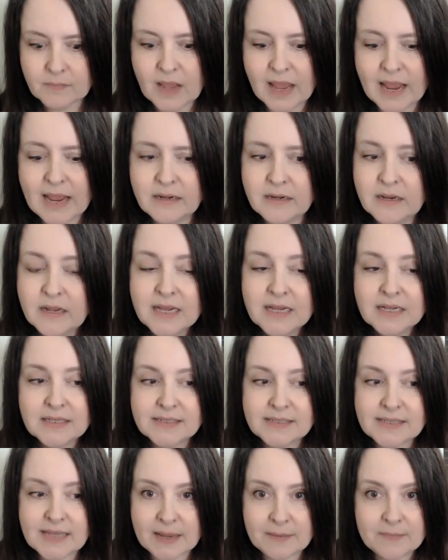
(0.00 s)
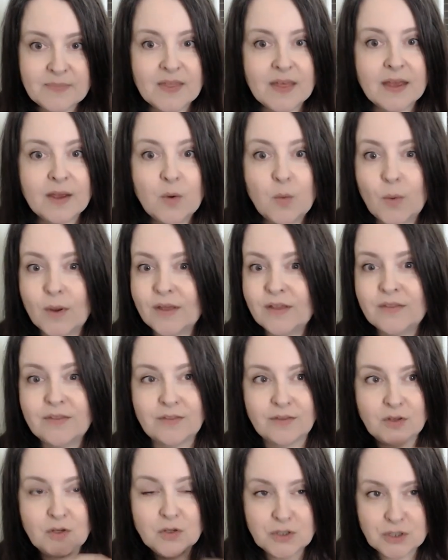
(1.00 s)
And same thing with
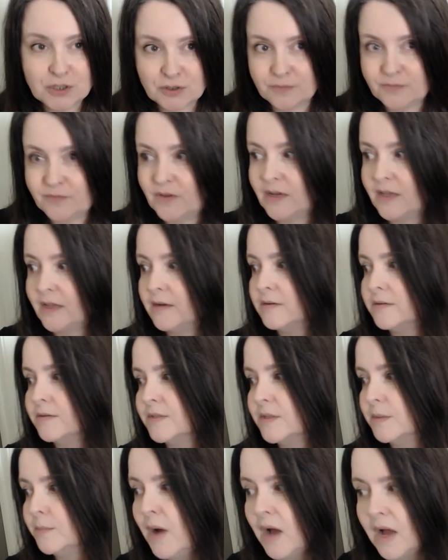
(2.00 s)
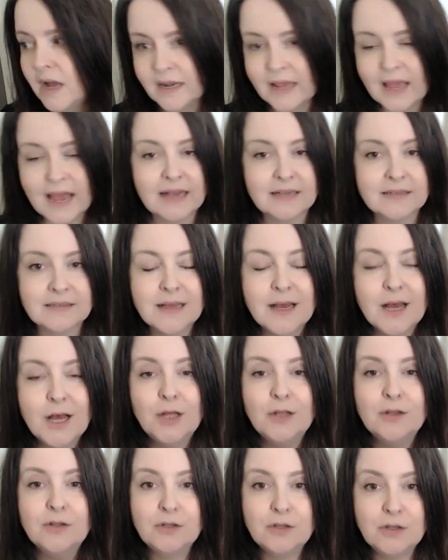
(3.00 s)
YouTube videos and podcasts.
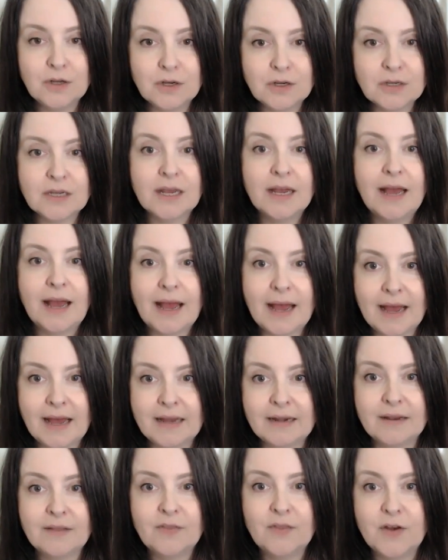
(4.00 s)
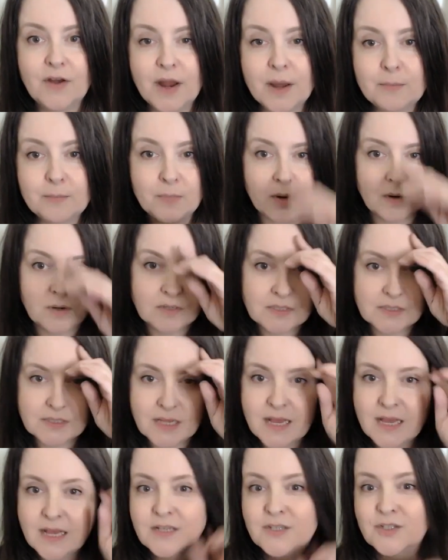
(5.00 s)
Look at the numbers.
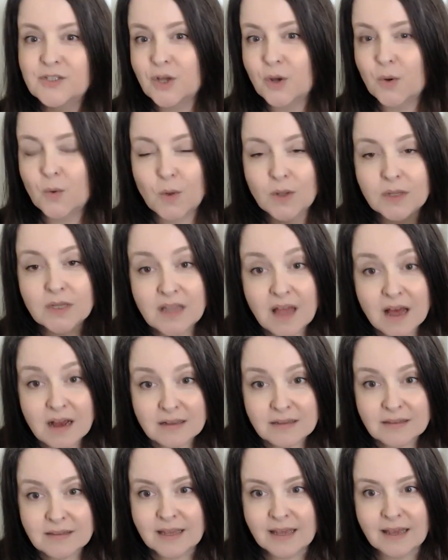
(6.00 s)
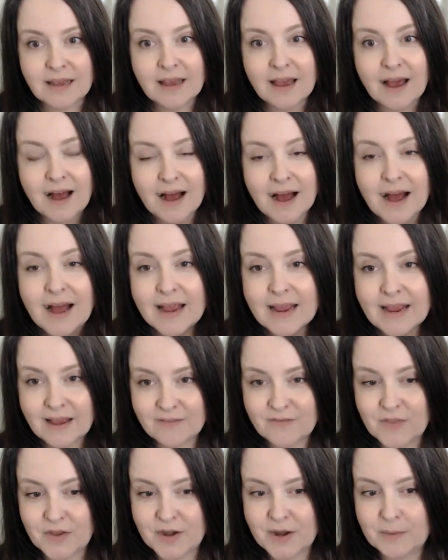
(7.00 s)
So luckily, I
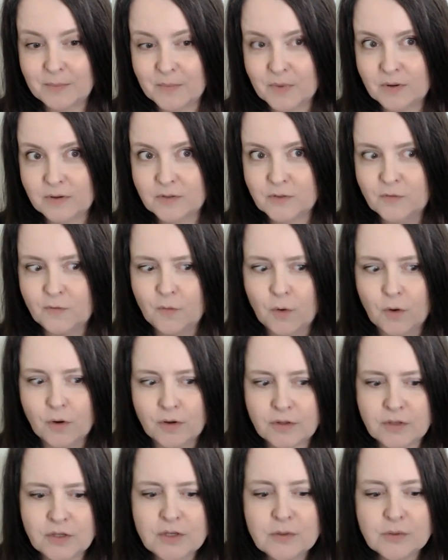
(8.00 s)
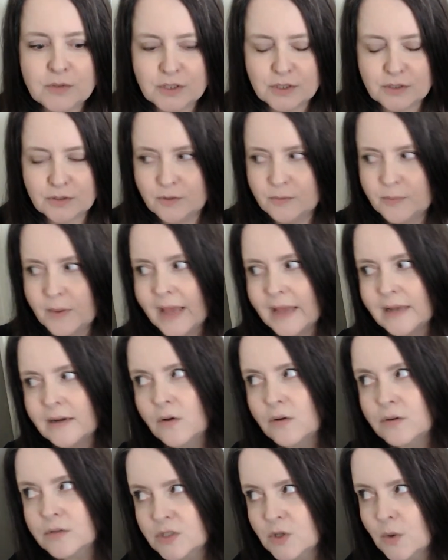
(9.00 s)
have the numbers for YouTube, and
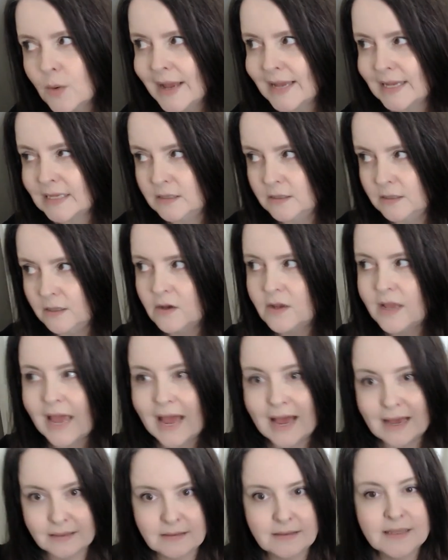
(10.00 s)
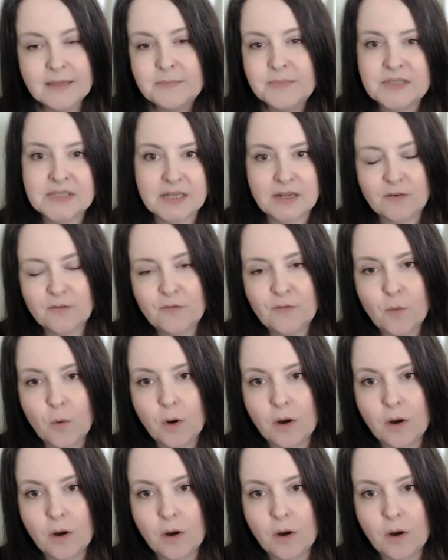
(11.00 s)
also I can look at Libsyn's